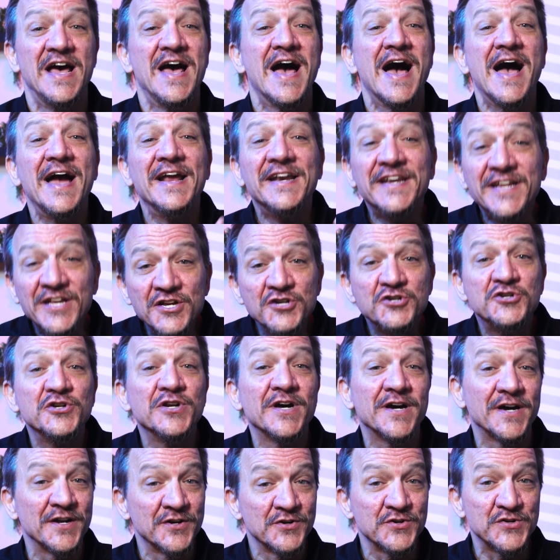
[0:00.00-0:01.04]
I need you
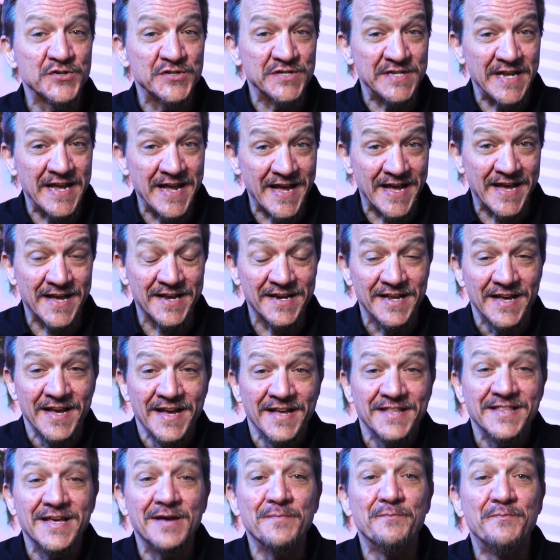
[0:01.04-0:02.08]
to understand
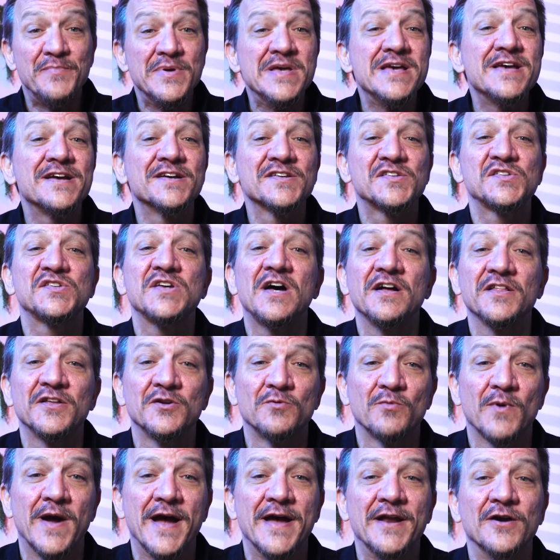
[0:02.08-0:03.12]
that being a solid
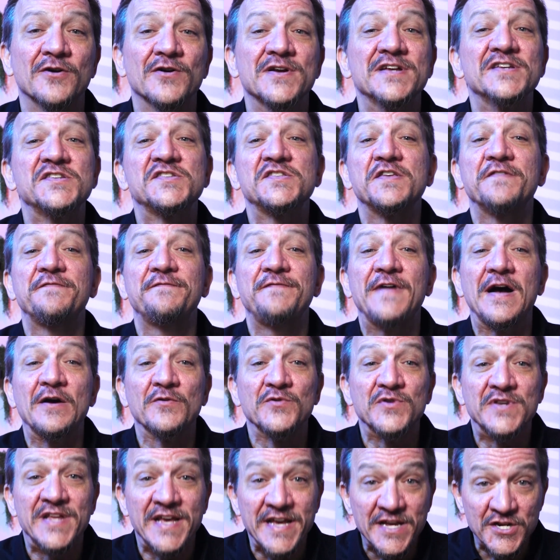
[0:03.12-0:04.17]
writer is the
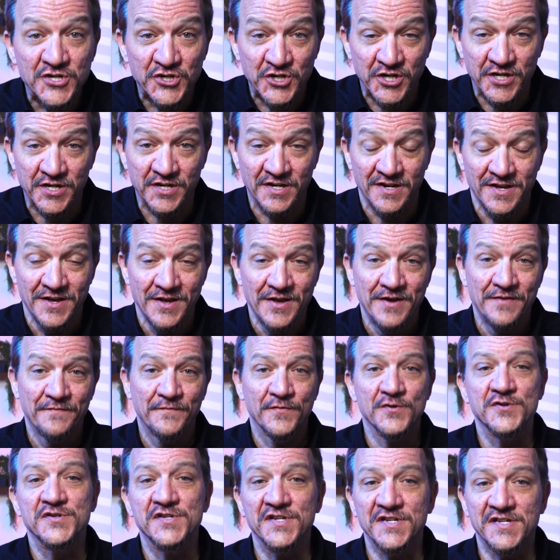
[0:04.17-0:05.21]
foundation
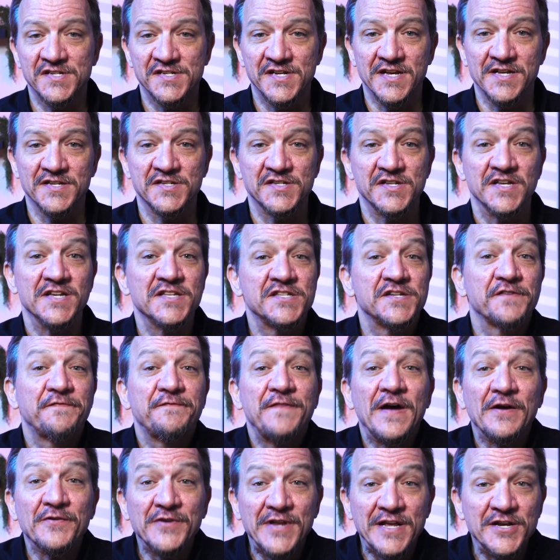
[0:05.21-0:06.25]
for success. It's a
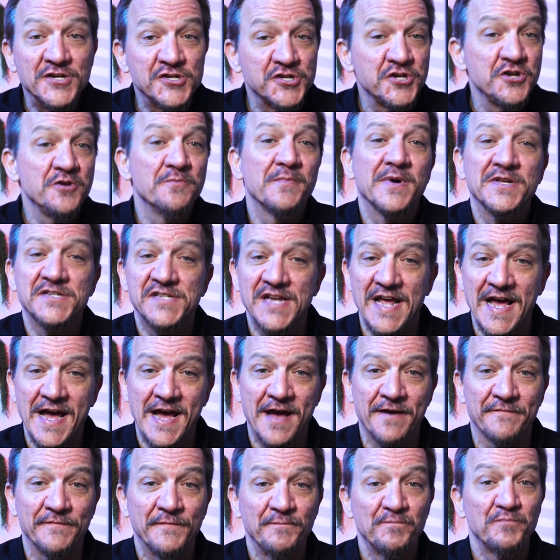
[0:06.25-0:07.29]
foundation you must
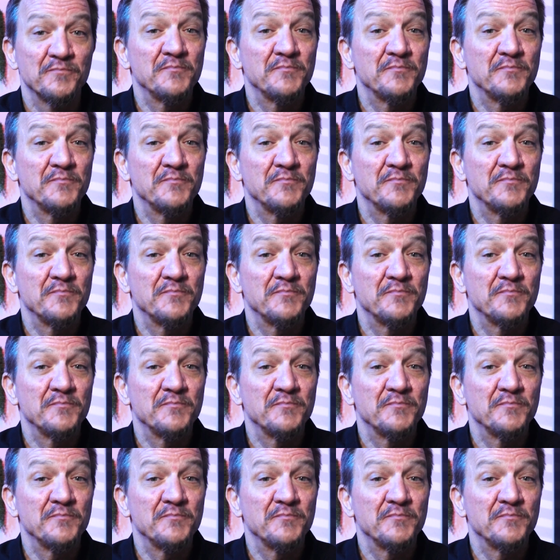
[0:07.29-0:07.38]
have.